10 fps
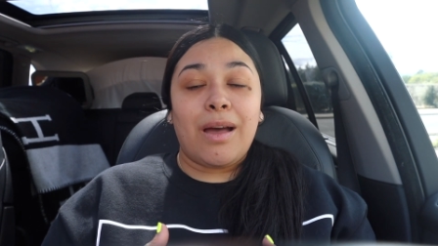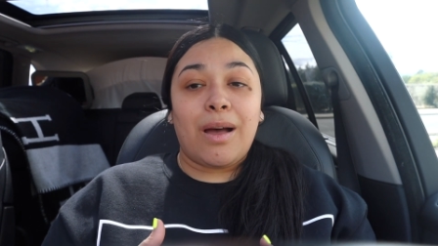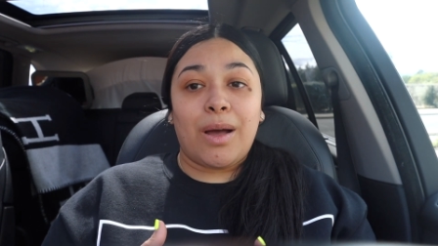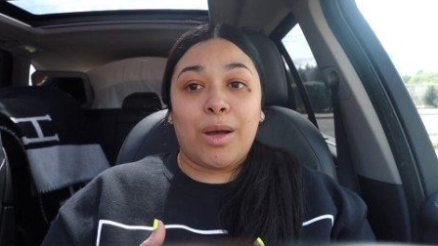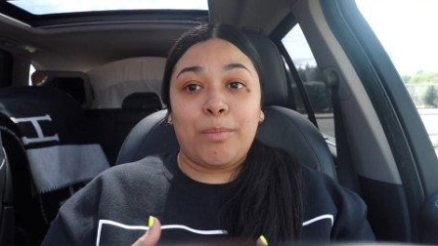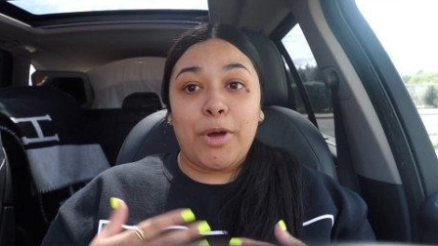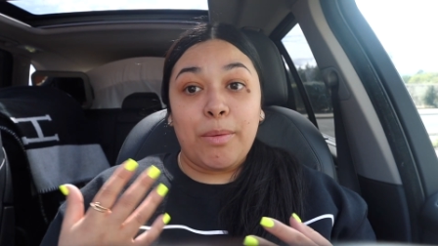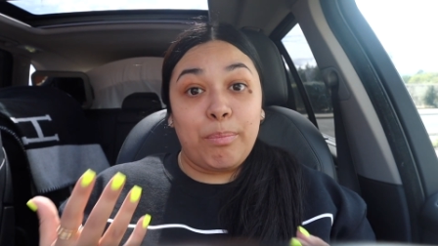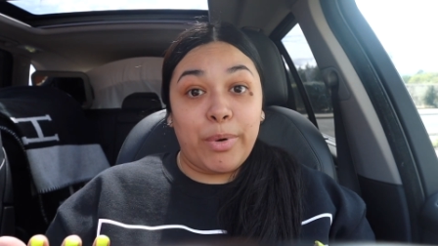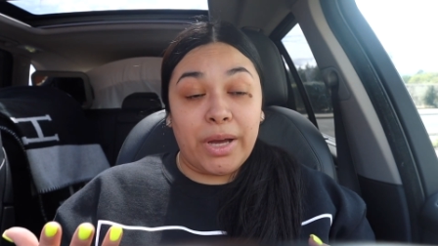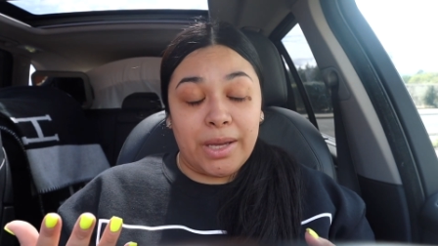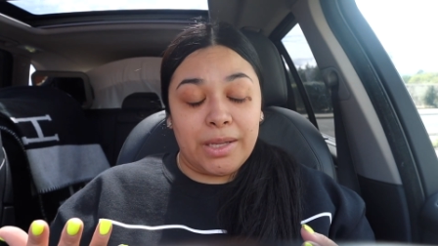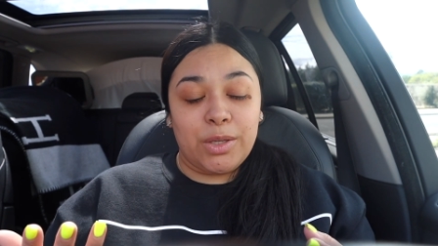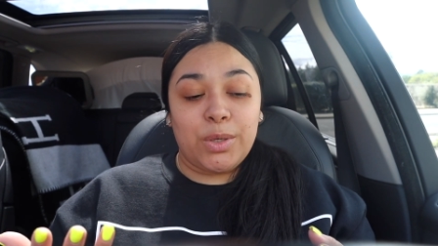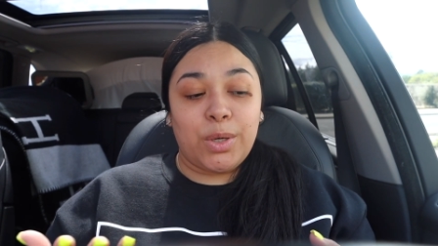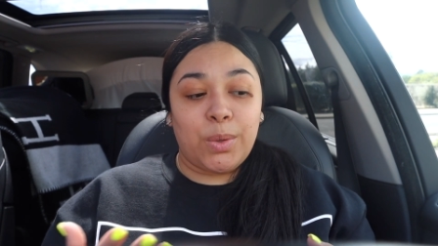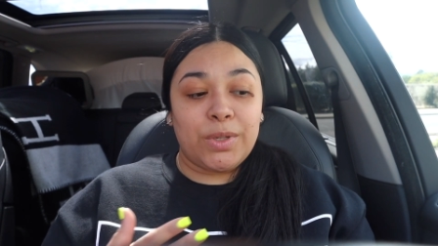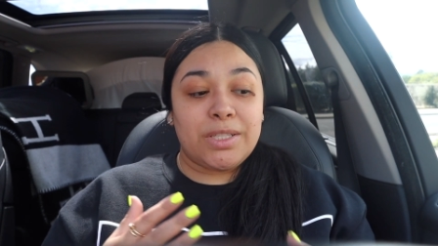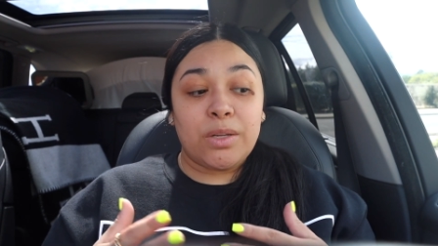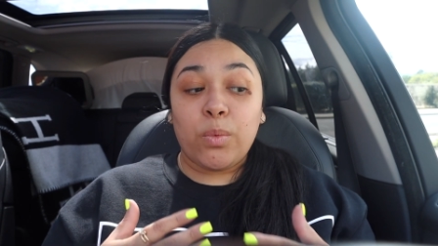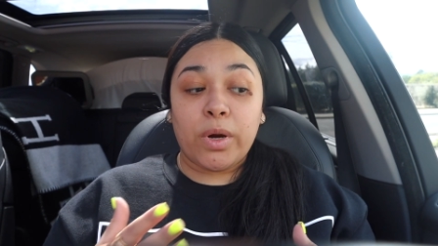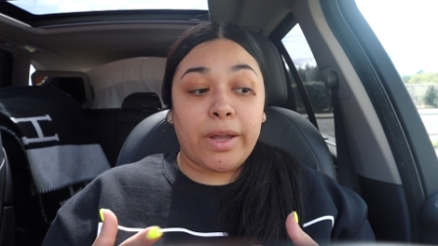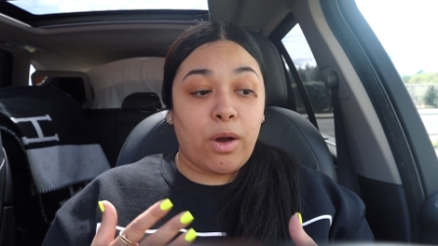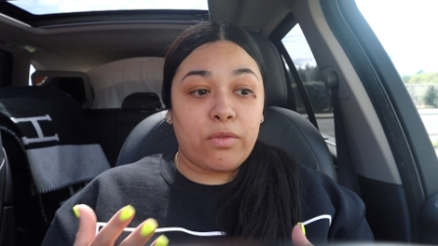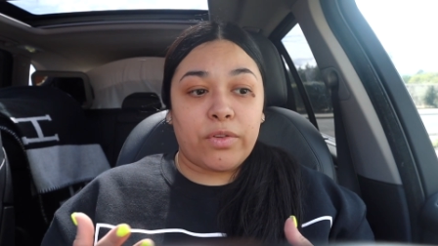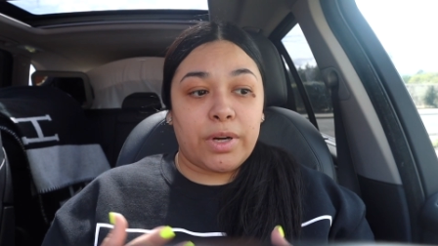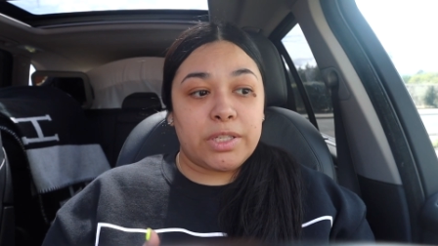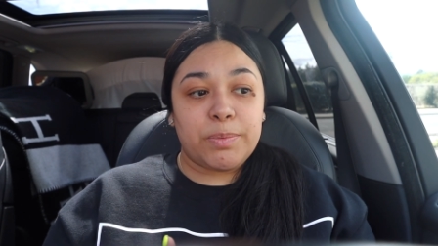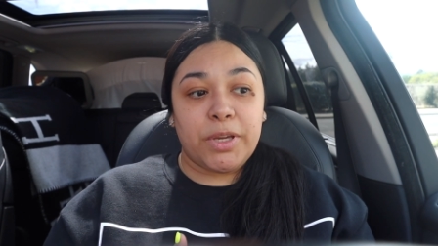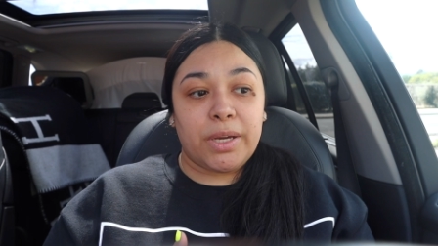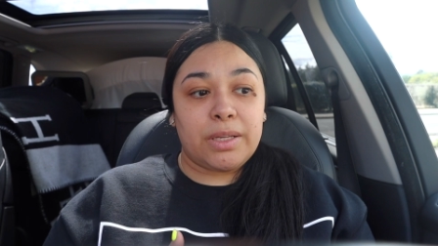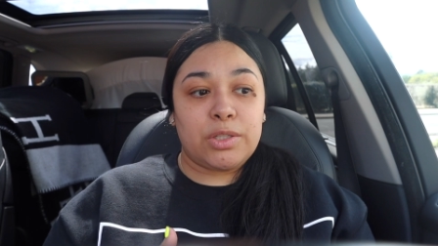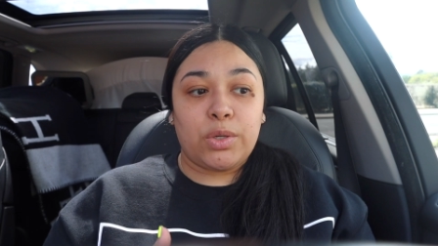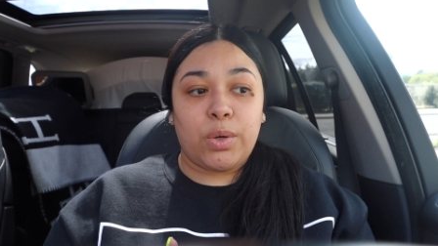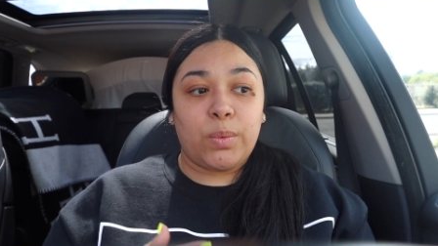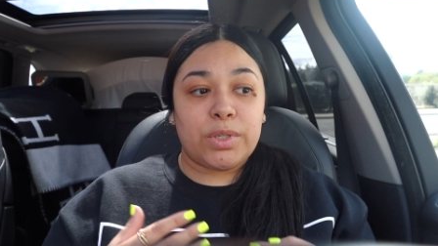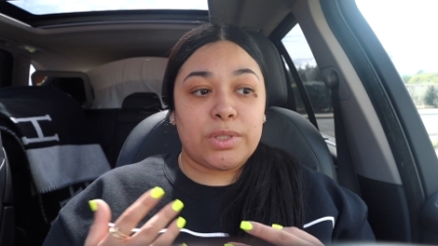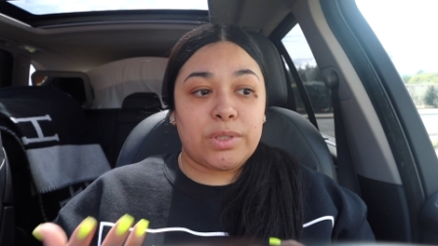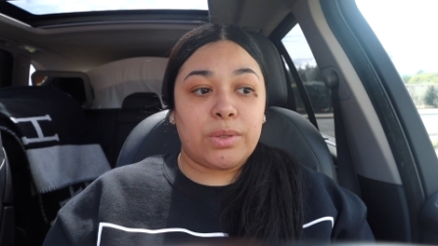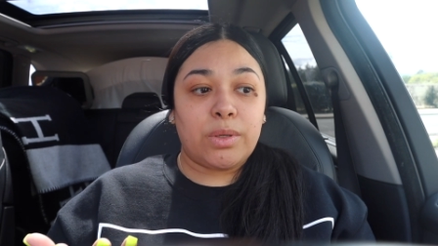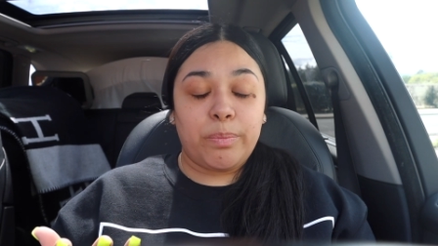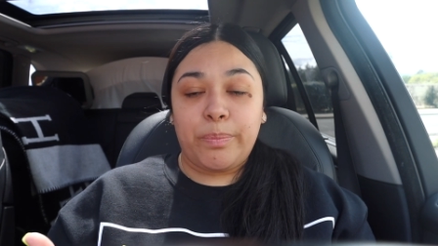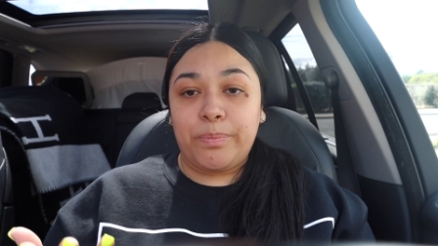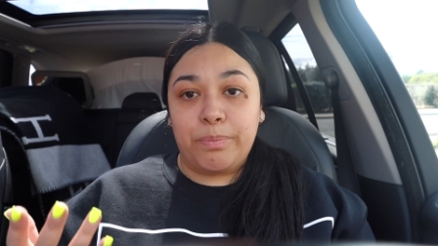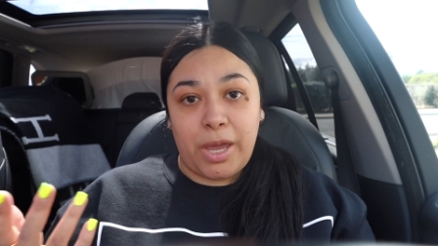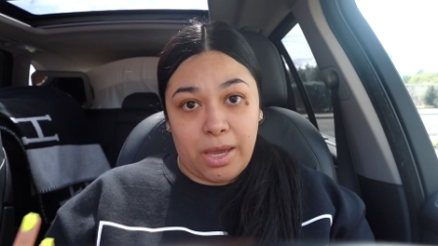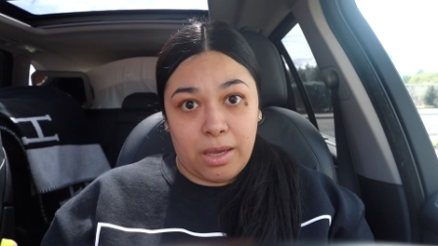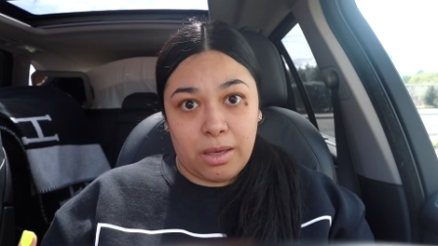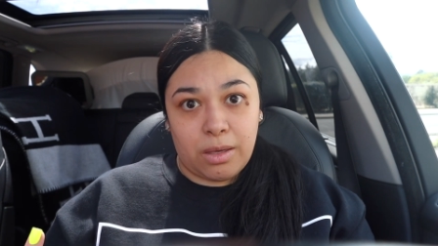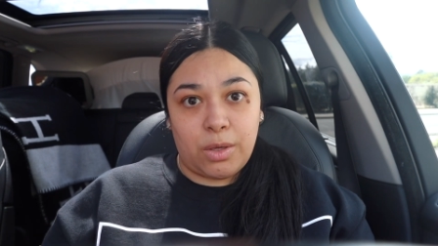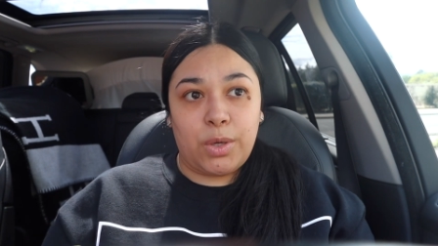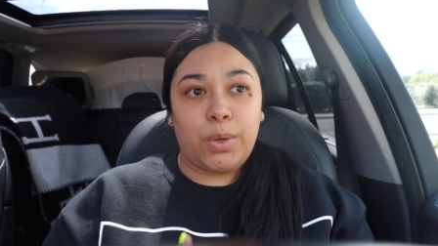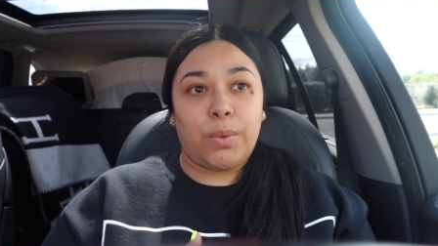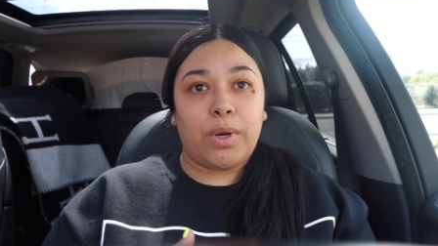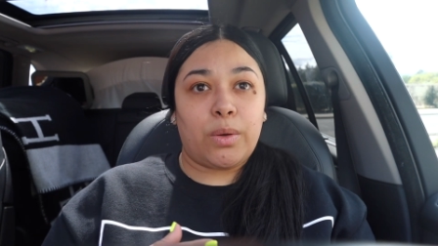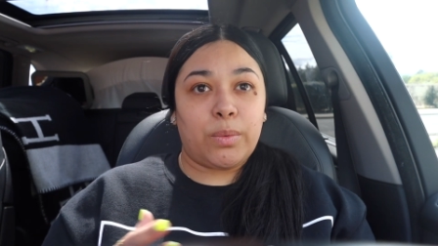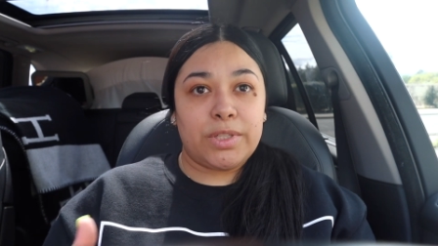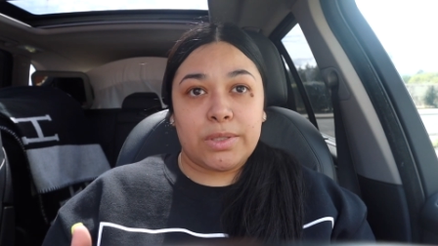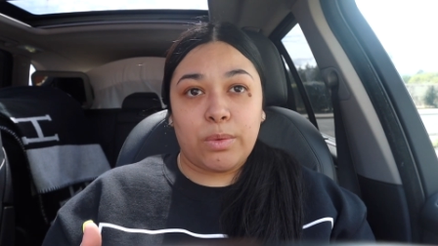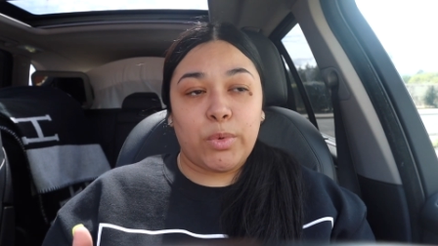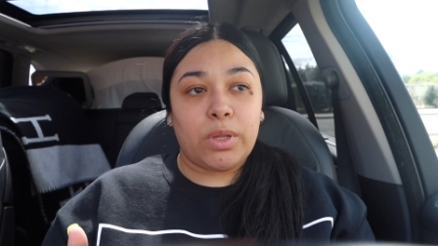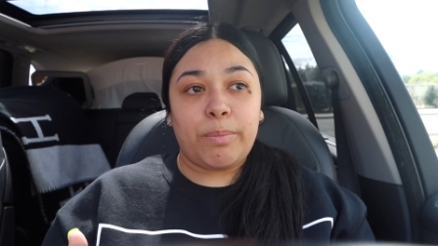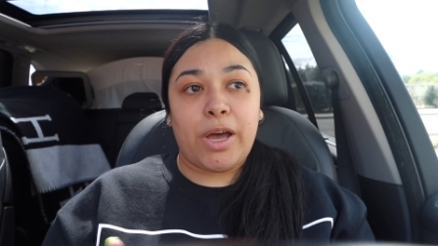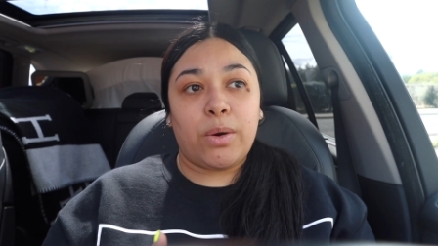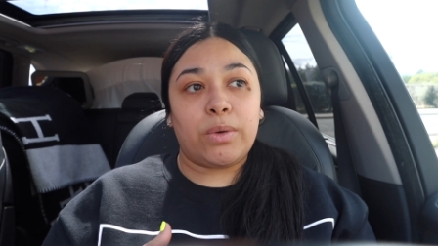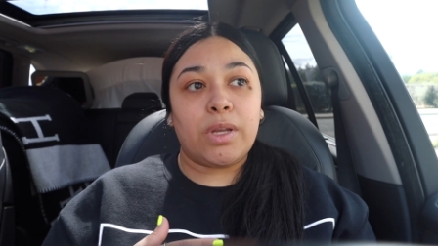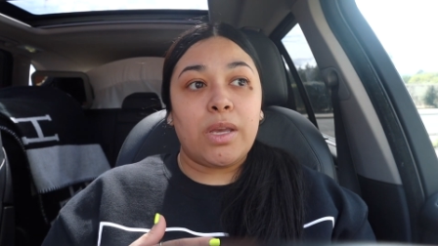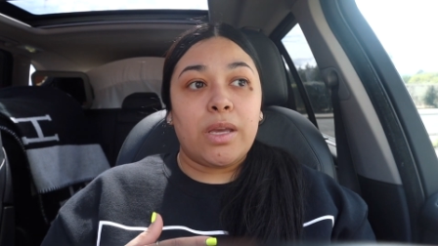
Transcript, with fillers: Um, but, you know, it did work out for us because, you know, we're still paying, you know, a reasonable amount,